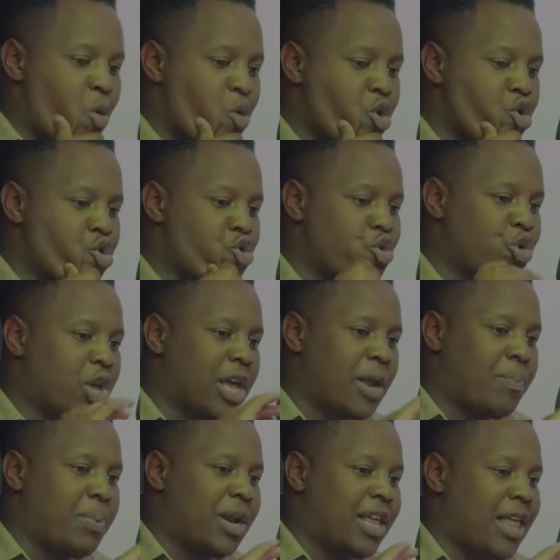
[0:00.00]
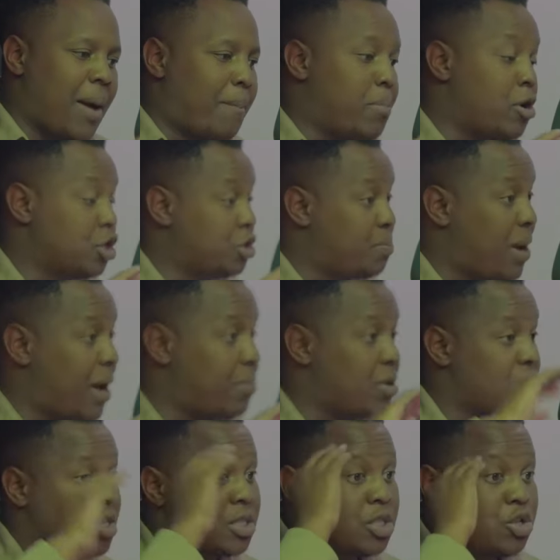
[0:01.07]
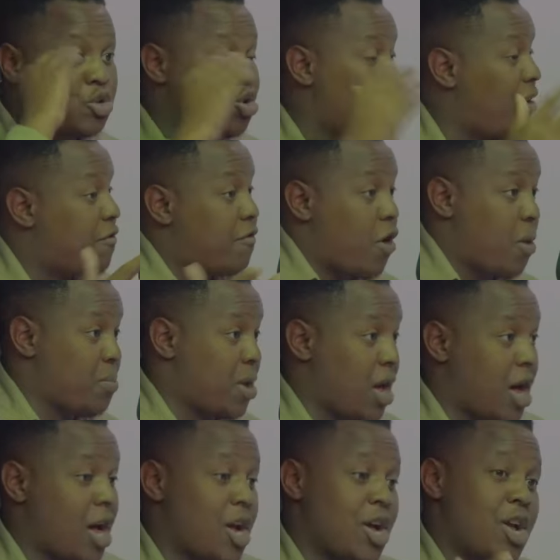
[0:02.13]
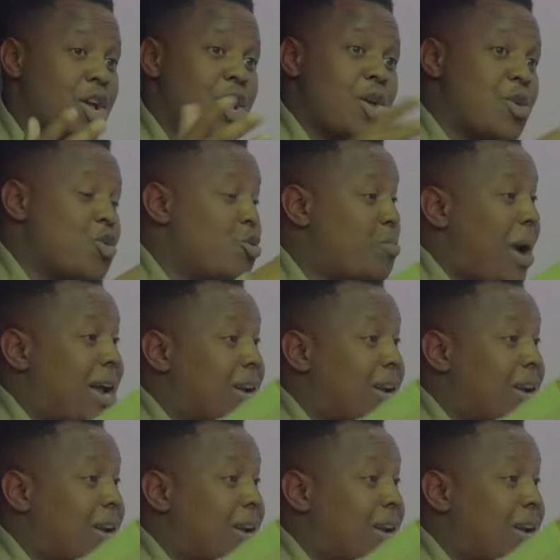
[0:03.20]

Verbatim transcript: know you get a bit of that pushback because you're not from here. You